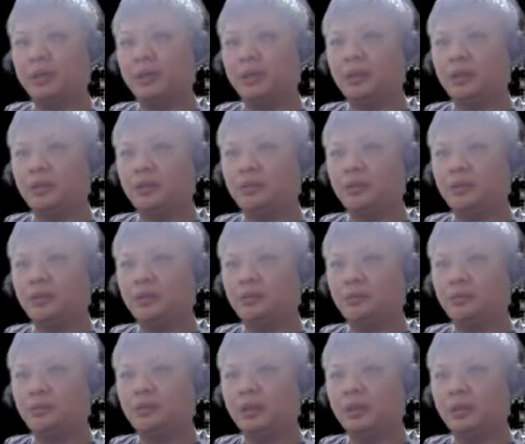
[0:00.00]
which is
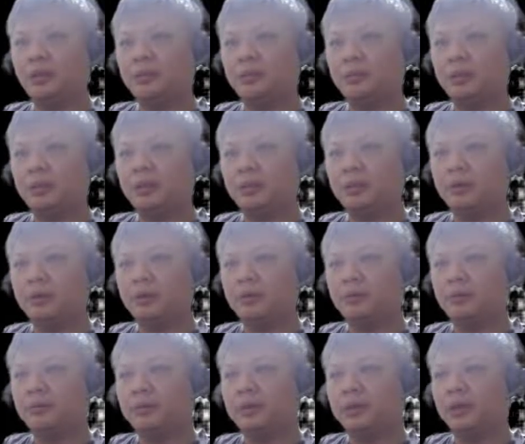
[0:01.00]
protected by the horse
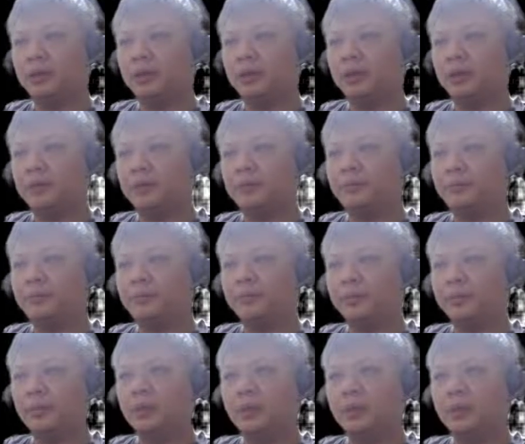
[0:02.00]
over here.
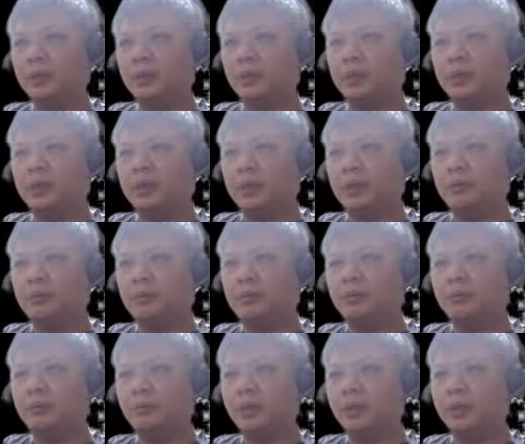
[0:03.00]
And
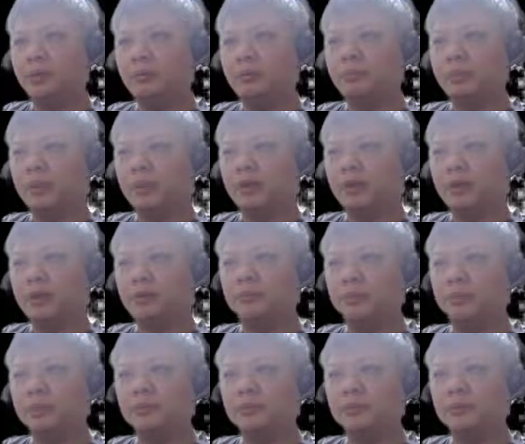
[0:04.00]
black will play r8 plus
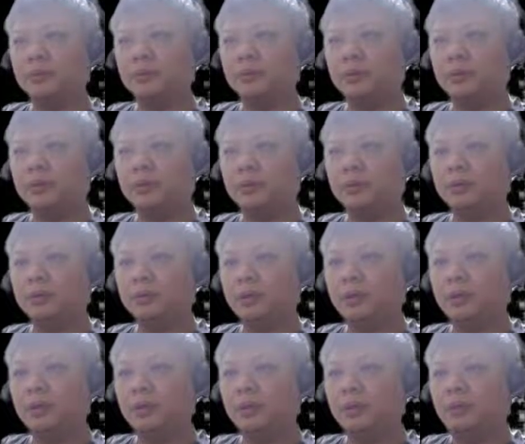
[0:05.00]
4.
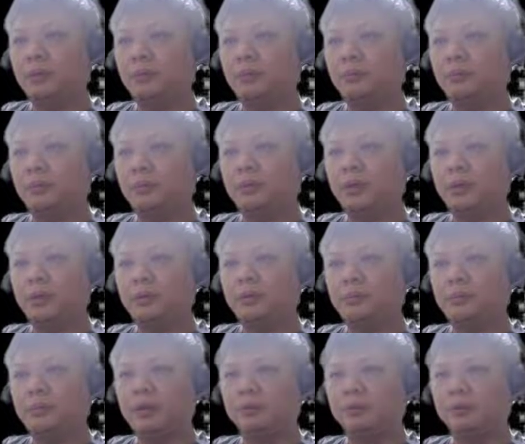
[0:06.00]

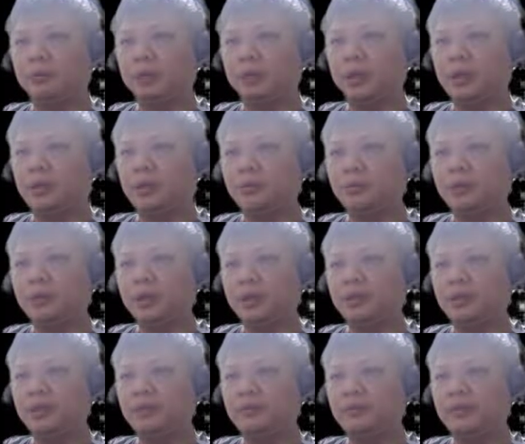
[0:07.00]
Red will now play
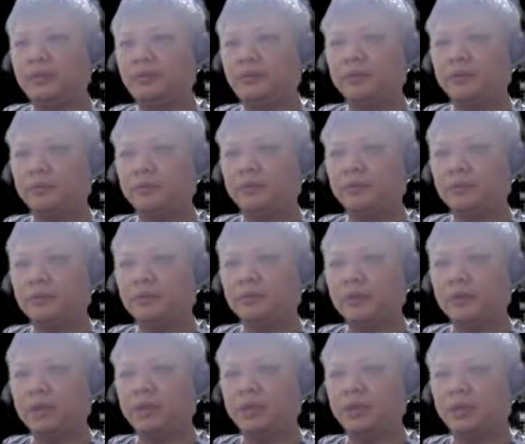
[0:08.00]
c5 equals to
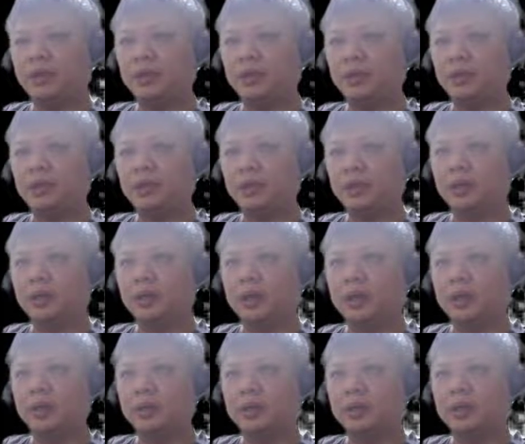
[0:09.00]
1,
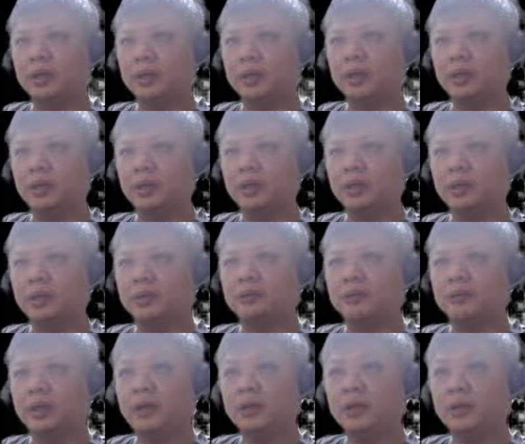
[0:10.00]
again targeting his
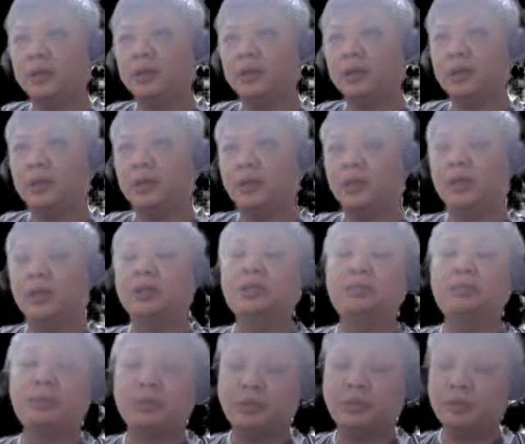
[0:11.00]
file. As
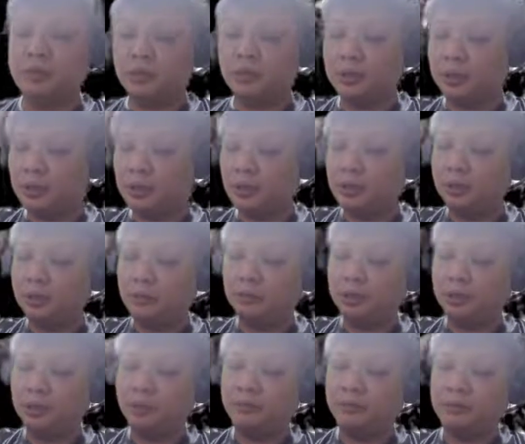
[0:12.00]
mentioned earlier, one
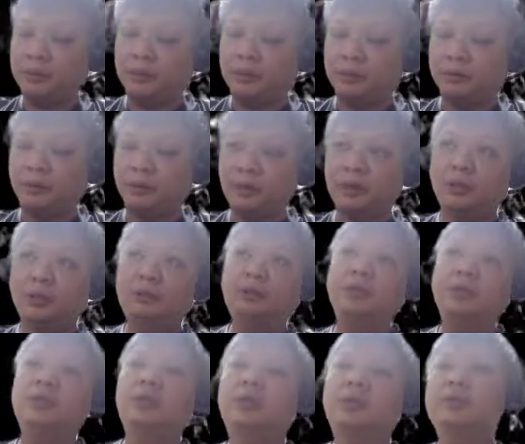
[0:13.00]
of the characteristics